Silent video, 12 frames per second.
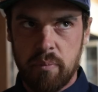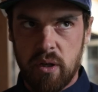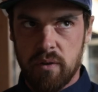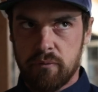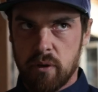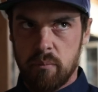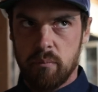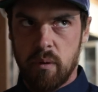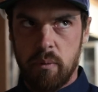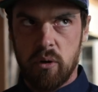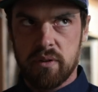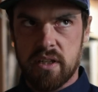built from
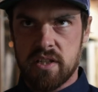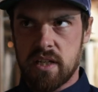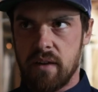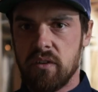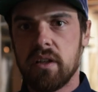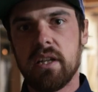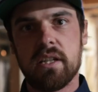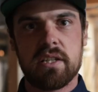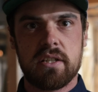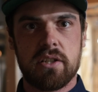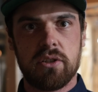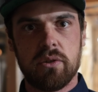about the
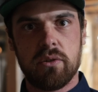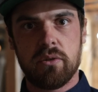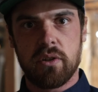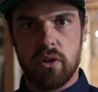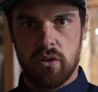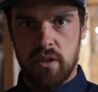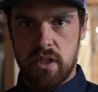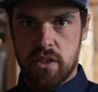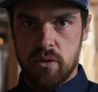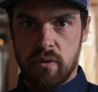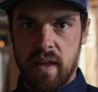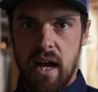70s to the early
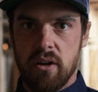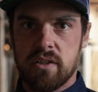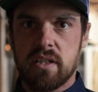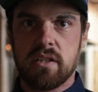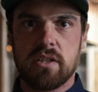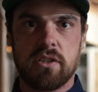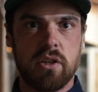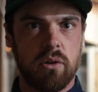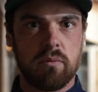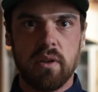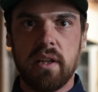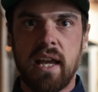2000s
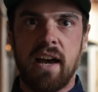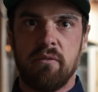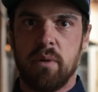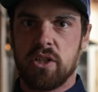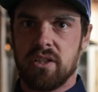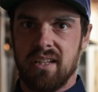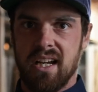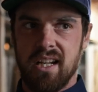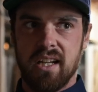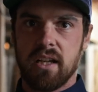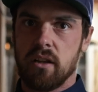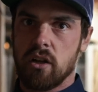don't really have much
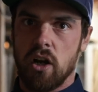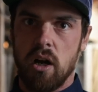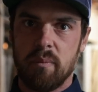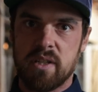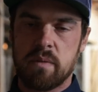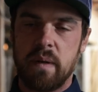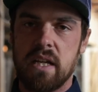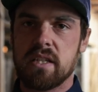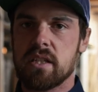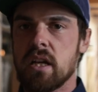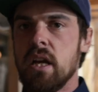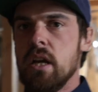lighting in the common
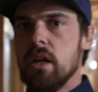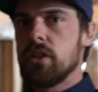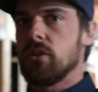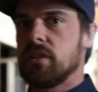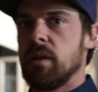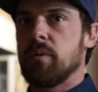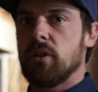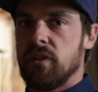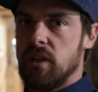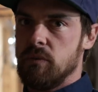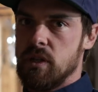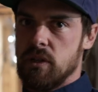spaces. So a typical
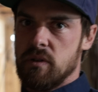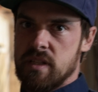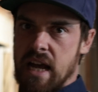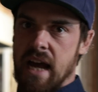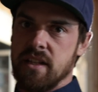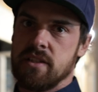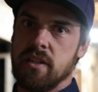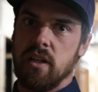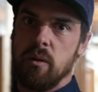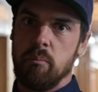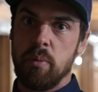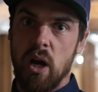thing we do is add
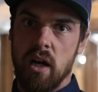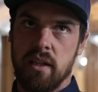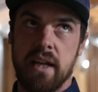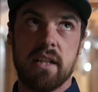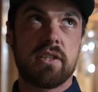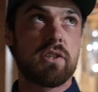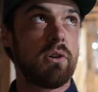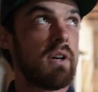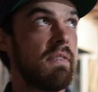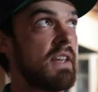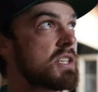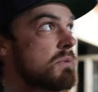some pot lights. So
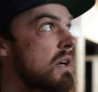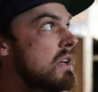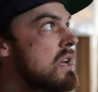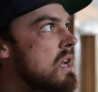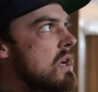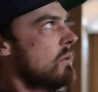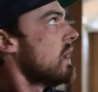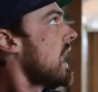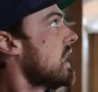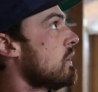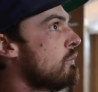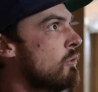in this one, we're
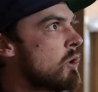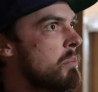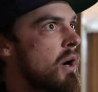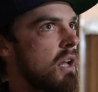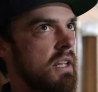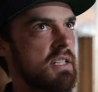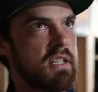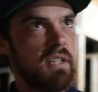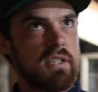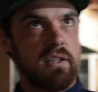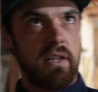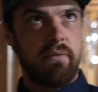adding 4 pot lights in
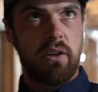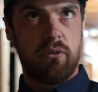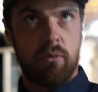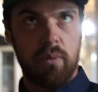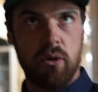this living room